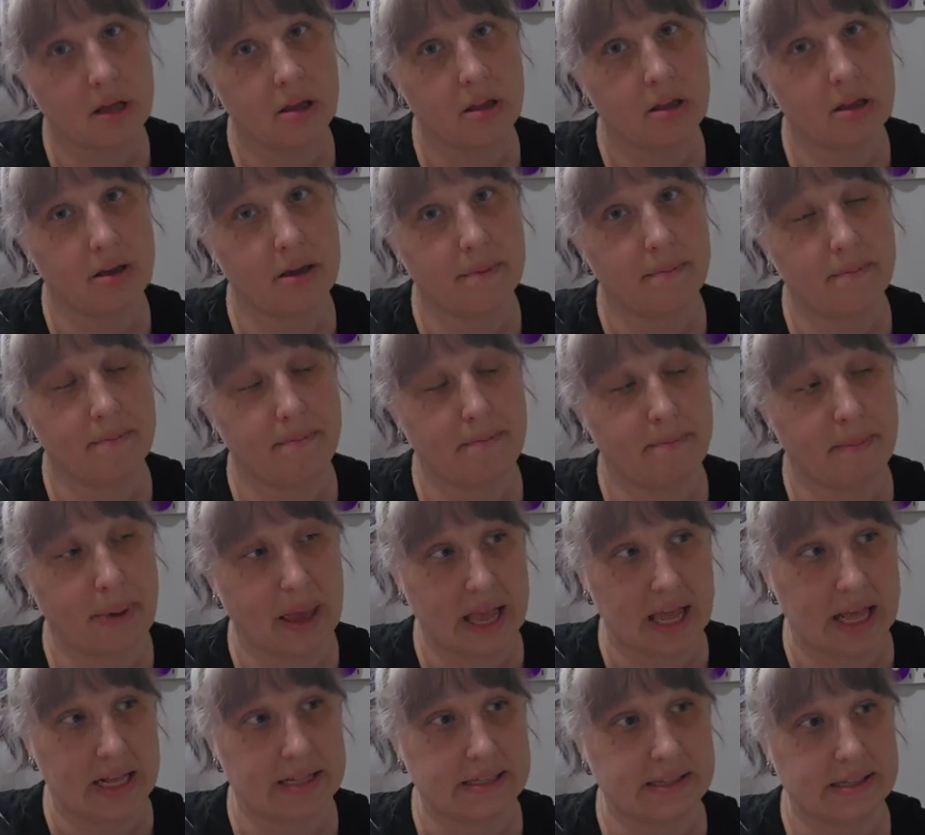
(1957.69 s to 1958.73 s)
the
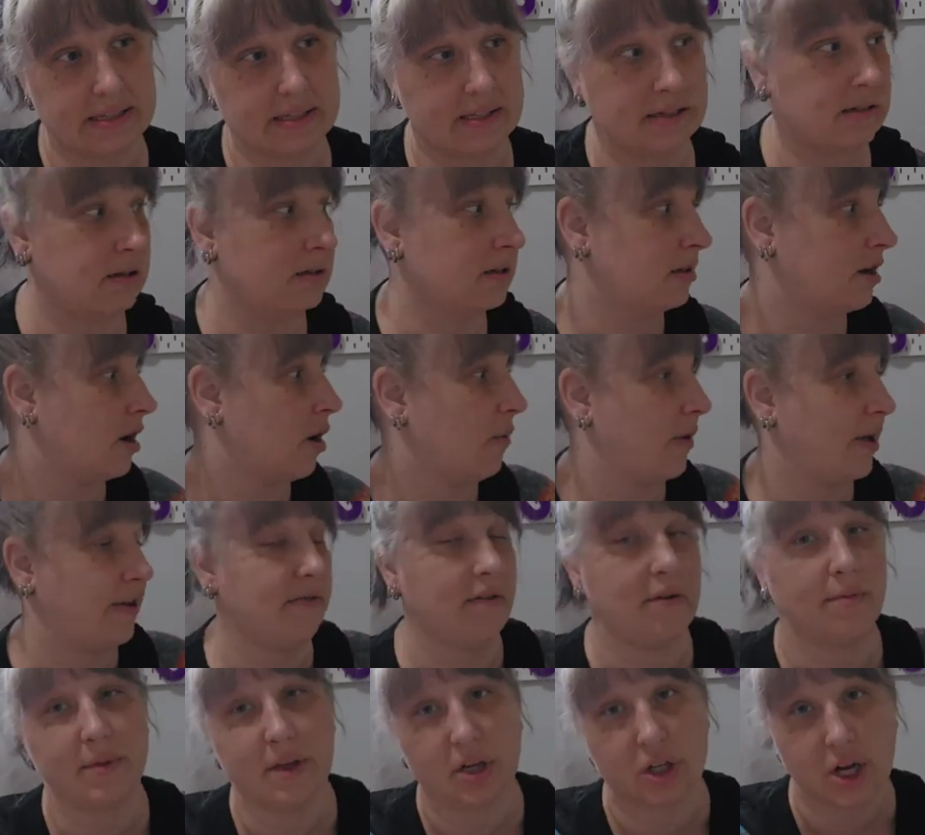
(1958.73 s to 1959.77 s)
bins, away
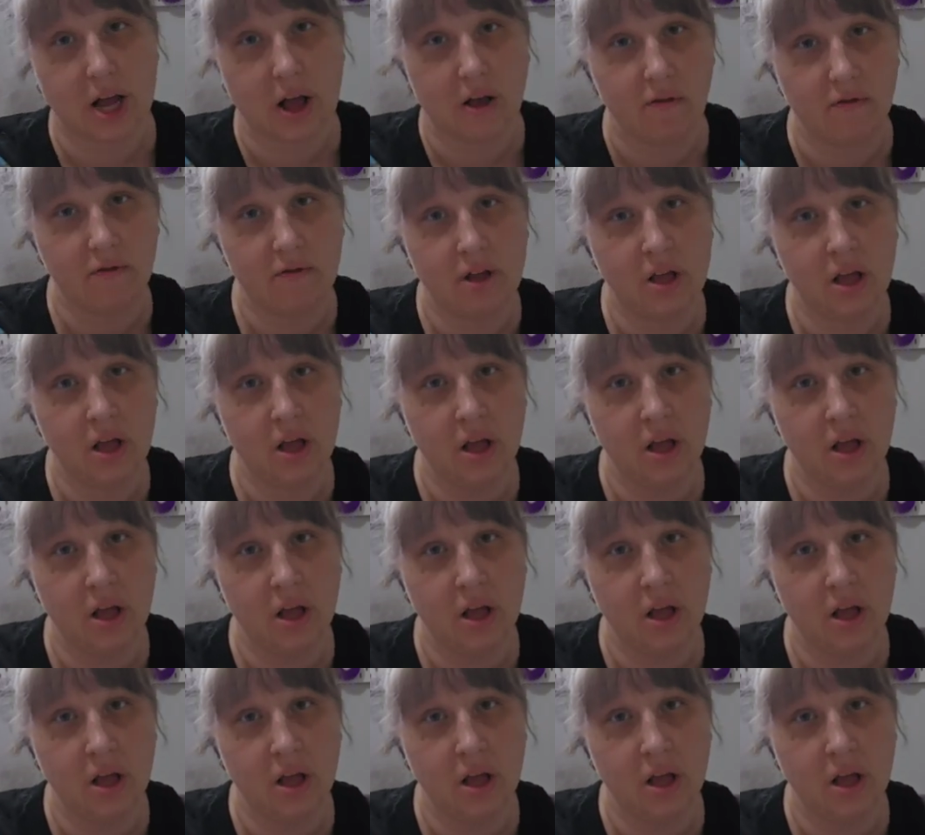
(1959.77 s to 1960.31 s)
from the shelf.